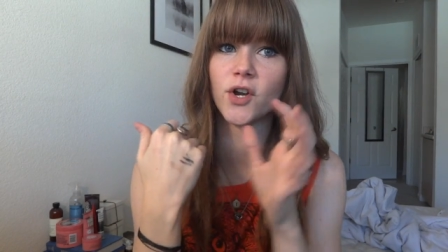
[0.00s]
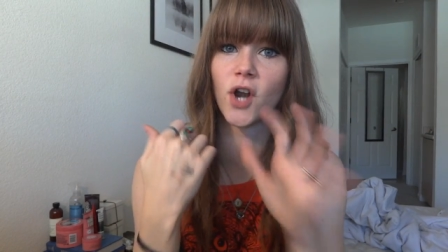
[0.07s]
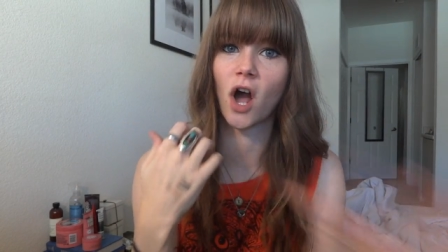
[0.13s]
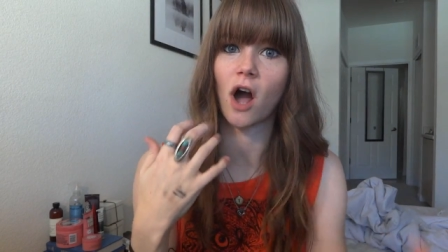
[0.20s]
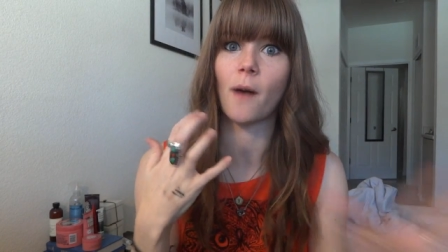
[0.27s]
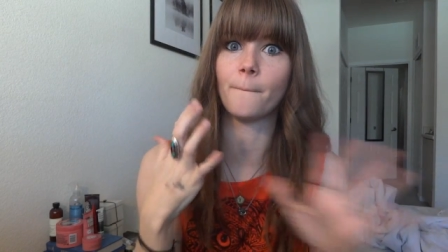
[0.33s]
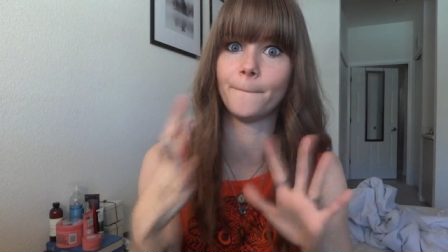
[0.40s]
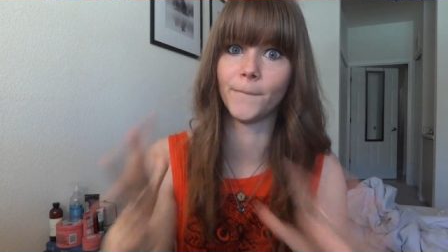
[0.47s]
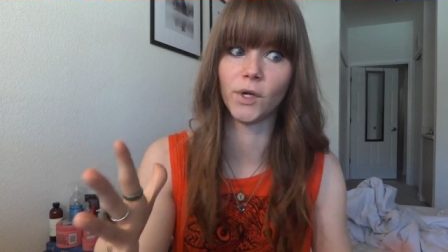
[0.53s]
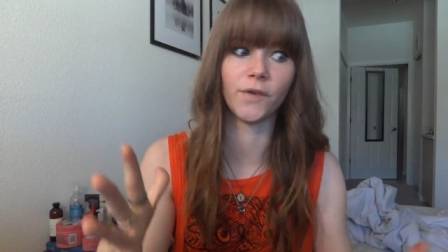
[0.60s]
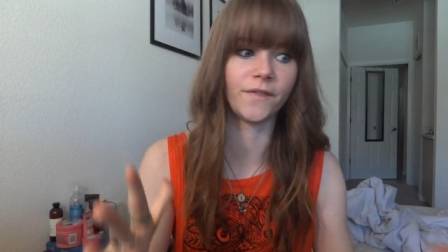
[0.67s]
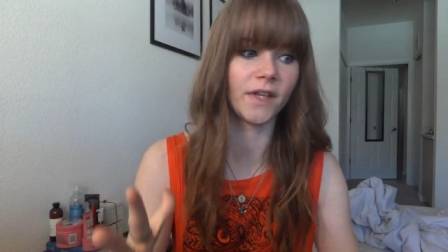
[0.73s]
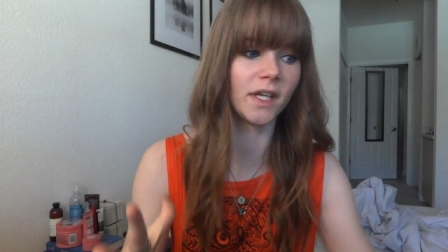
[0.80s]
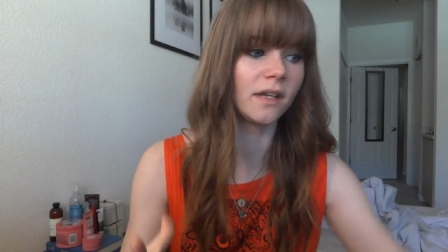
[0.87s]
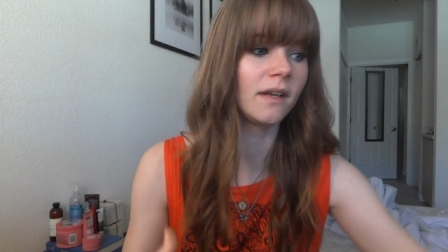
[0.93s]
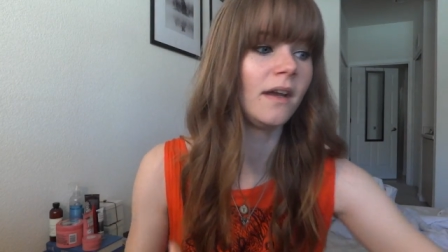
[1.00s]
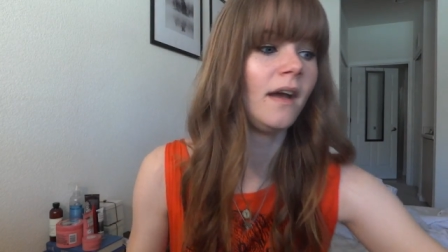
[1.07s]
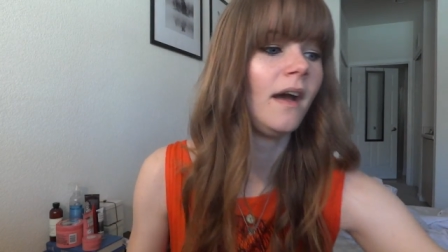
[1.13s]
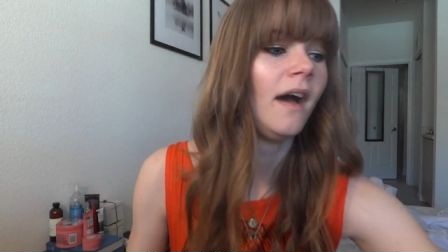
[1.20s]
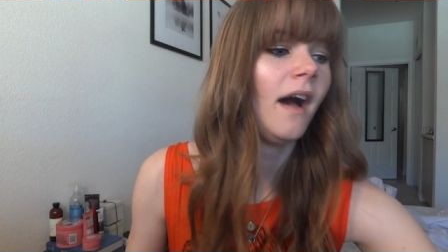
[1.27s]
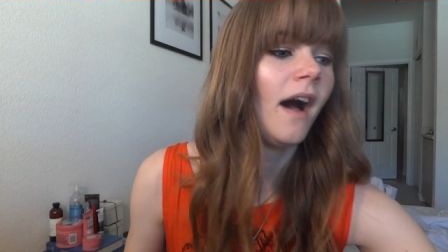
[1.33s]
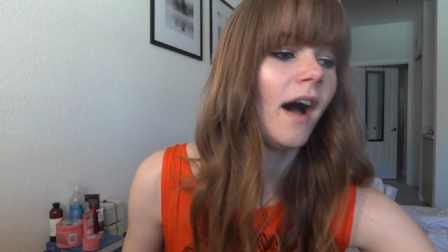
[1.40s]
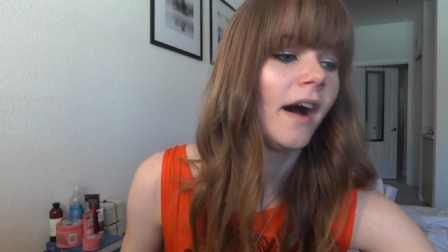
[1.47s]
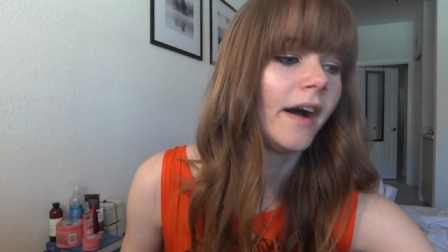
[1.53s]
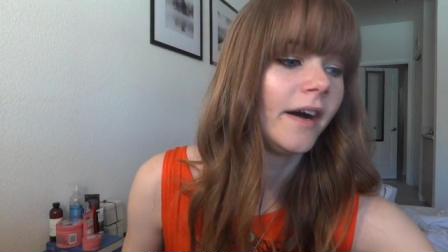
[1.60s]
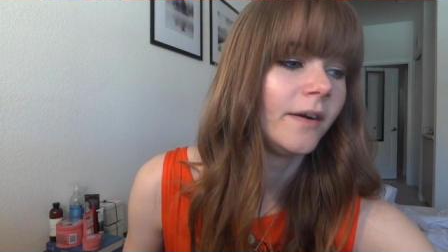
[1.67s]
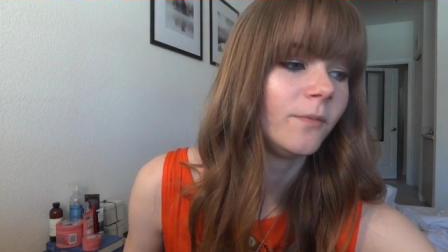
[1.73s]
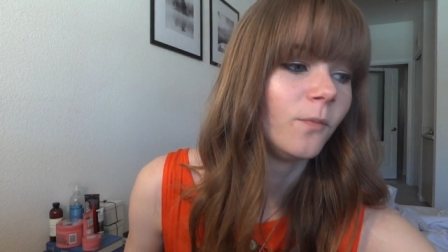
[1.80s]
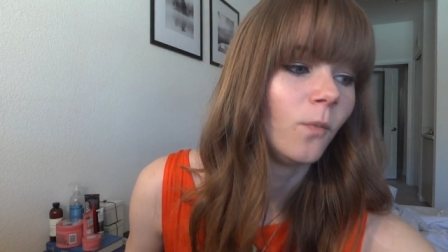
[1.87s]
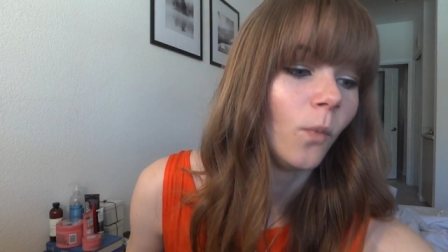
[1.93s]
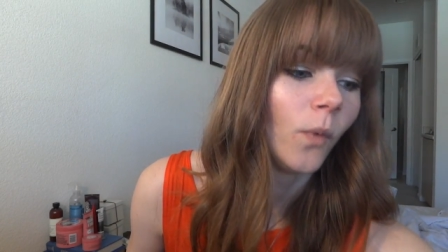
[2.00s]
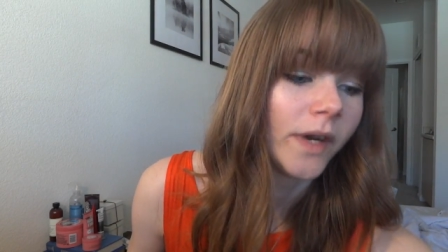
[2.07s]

not moving um,